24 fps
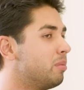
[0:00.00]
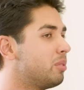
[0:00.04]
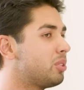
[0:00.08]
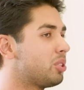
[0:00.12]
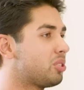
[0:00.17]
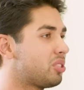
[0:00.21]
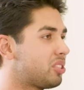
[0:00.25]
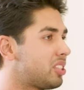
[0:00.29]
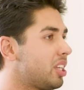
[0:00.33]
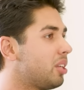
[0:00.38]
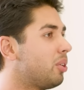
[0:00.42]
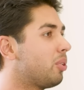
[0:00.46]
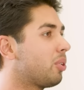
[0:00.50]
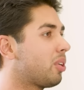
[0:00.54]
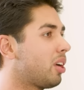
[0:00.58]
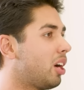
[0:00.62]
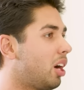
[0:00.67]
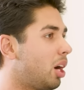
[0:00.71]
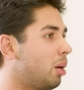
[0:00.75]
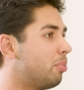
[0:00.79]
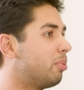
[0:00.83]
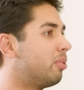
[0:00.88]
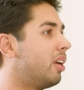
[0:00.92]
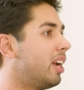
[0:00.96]
So still on
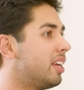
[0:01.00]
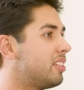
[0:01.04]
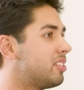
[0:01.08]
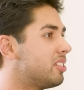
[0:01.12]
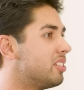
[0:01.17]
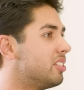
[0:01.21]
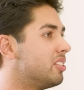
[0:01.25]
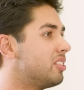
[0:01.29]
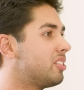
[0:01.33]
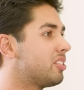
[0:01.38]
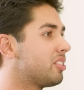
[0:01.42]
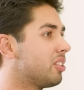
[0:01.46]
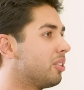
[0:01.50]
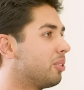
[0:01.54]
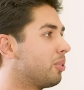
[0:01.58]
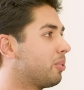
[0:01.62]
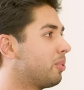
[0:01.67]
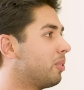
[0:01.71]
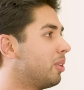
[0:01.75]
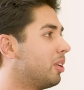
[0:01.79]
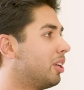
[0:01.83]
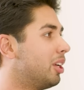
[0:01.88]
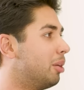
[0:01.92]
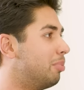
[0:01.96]
carburetors, so
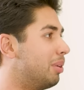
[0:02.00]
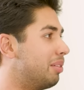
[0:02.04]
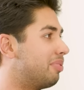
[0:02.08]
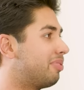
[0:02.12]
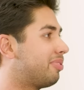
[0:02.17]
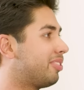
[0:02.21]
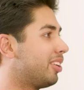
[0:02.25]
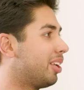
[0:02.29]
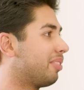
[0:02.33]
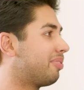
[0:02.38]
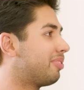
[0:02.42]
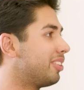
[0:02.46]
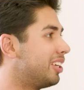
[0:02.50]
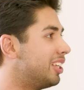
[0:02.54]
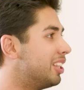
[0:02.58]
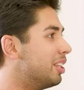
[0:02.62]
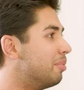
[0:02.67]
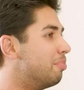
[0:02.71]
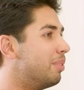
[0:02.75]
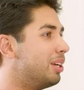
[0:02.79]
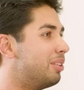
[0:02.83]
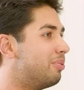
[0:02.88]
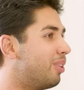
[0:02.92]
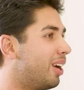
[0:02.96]
a bit fluffy in the
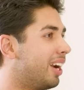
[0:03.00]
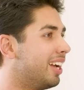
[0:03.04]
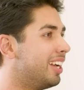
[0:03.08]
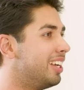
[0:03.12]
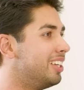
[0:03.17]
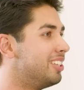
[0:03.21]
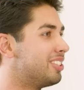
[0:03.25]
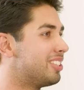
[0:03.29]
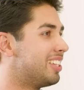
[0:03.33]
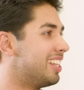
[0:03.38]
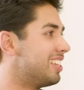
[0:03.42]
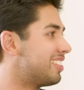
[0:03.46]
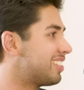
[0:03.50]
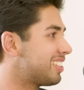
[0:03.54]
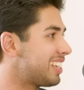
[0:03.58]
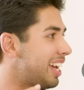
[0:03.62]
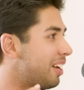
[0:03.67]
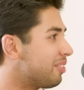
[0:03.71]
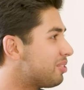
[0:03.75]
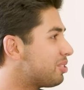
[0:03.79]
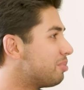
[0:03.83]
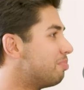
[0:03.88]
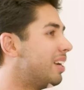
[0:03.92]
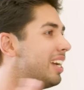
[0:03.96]
mid-range, and then
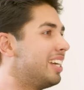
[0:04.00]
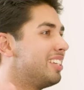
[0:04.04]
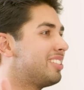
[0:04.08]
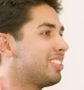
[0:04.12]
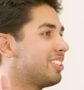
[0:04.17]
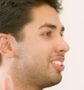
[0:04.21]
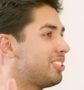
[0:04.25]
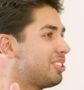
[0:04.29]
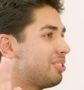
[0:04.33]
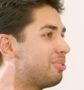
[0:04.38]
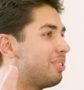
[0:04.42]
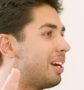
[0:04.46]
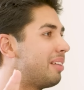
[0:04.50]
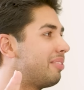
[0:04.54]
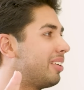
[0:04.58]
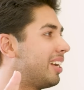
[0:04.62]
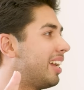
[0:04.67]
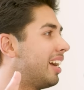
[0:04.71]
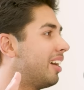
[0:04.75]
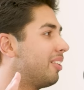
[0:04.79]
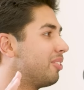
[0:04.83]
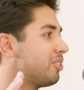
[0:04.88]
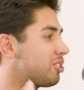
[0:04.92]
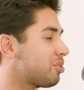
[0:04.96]
sounds amazing as you rev it
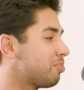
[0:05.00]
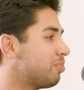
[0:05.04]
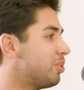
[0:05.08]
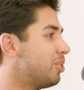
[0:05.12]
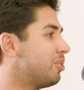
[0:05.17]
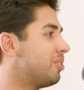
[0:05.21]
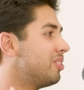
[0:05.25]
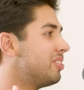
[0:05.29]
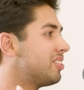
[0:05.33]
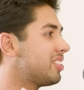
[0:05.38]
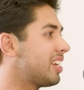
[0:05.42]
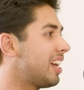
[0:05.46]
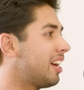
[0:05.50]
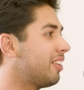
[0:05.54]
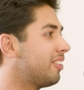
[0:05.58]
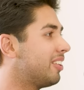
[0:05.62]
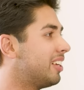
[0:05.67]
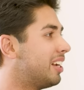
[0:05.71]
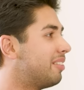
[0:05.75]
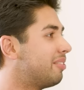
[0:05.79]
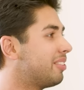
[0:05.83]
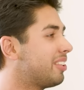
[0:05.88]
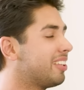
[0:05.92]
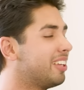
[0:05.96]
out, smoothens out and
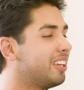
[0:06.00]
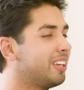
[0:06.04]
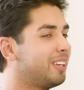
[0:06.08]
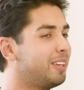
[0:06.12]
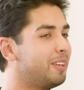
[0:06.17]
everything.